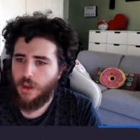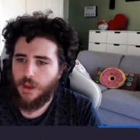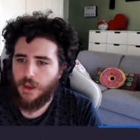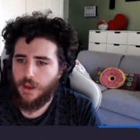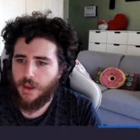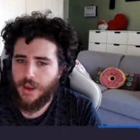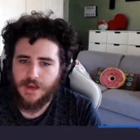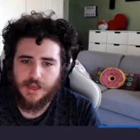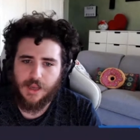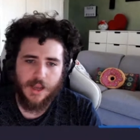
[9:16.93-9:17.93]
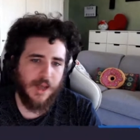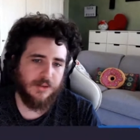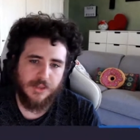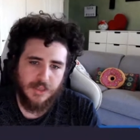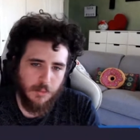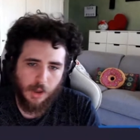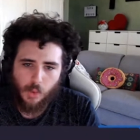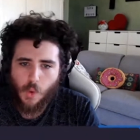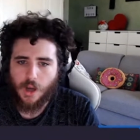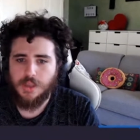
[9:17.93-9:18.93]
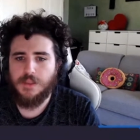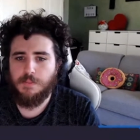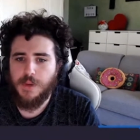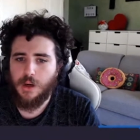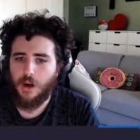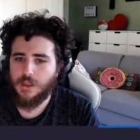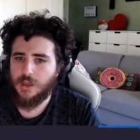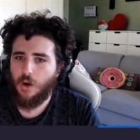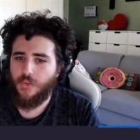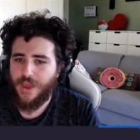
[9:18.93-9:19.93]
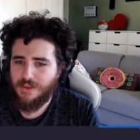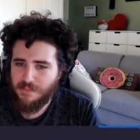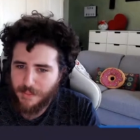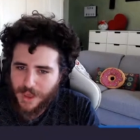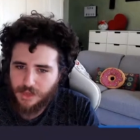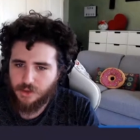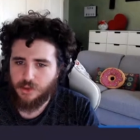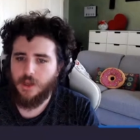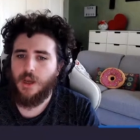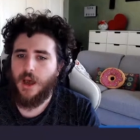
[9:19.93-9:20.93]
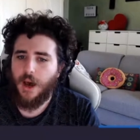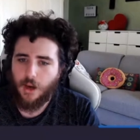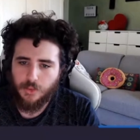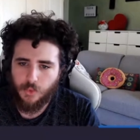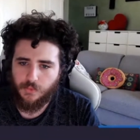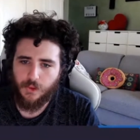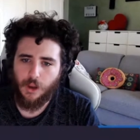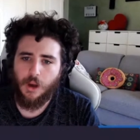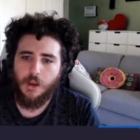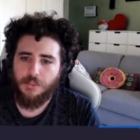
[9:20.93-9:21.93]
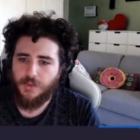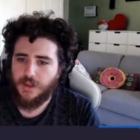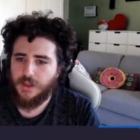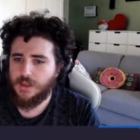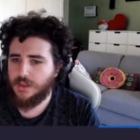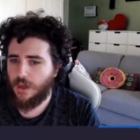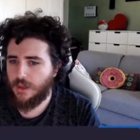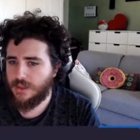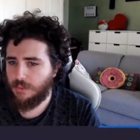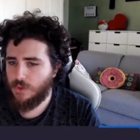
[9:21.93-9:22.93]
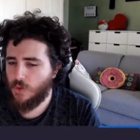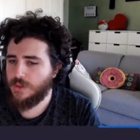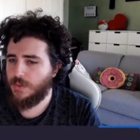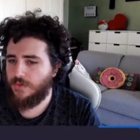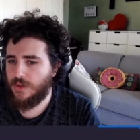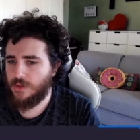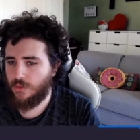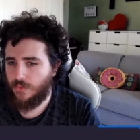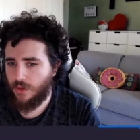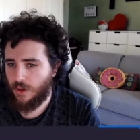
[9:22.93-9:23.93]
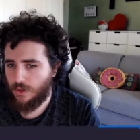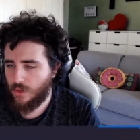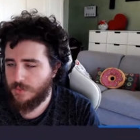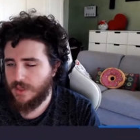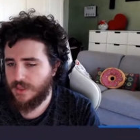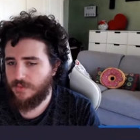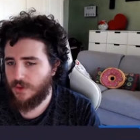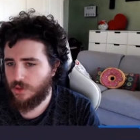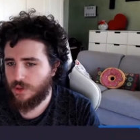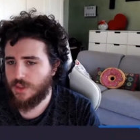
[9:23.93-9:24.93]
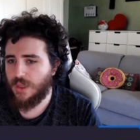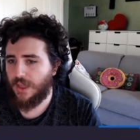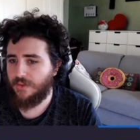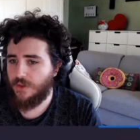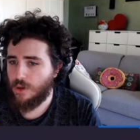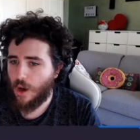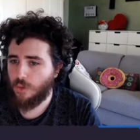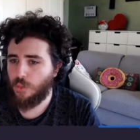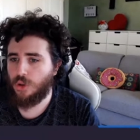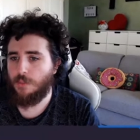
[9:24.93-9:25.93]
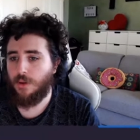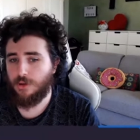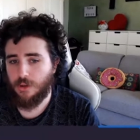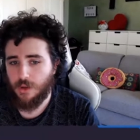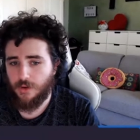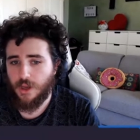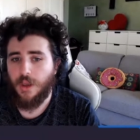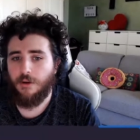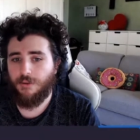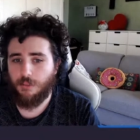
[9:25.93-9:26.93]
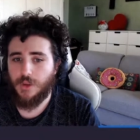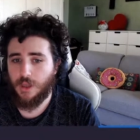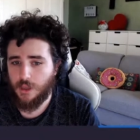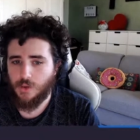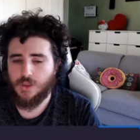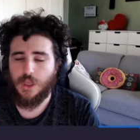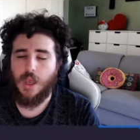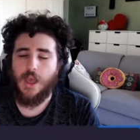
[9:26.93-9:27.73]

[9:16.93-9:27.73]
any other similar ones, because of a major hardware flaw preventing some USB-C features like video output and power delivery from being used.